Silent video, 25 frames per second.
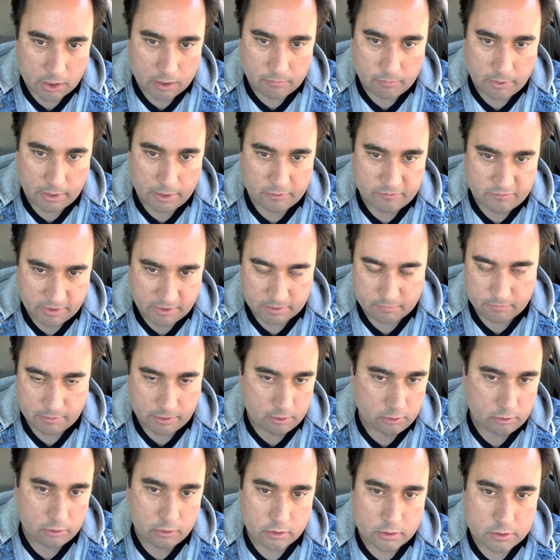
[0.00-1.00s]
It might affect my
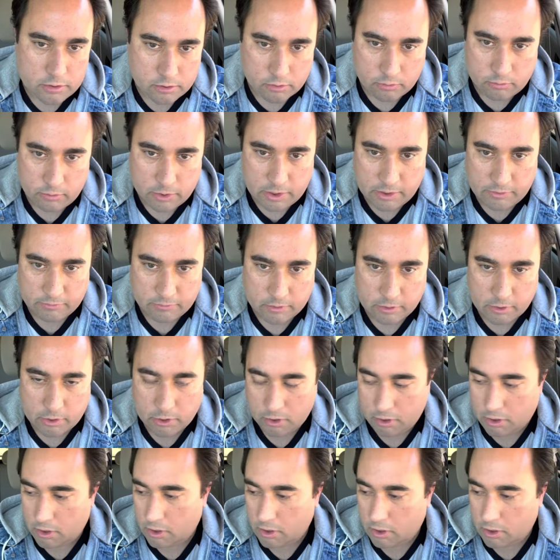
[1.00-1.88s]
looks or whatever.